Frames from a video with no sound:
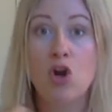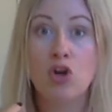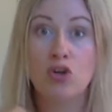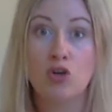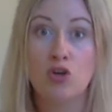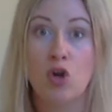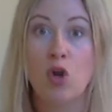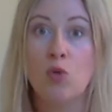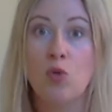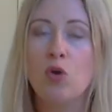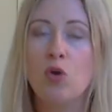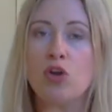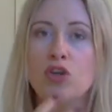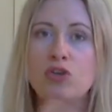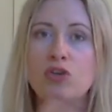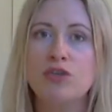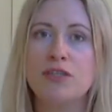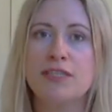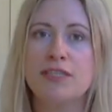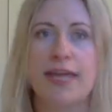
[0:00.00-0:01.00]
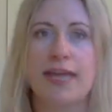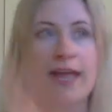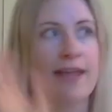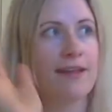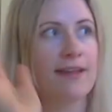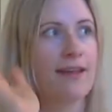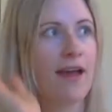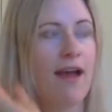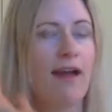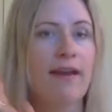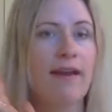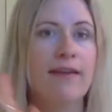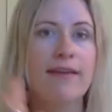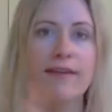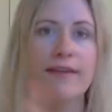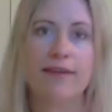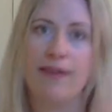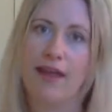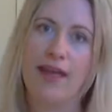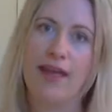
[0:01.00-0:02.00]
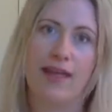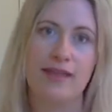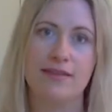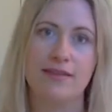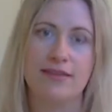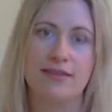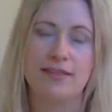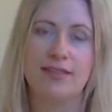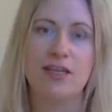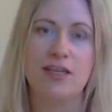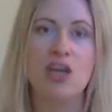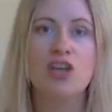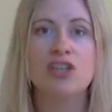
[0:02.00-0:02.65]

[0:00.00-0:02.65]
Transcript: know what you stand against.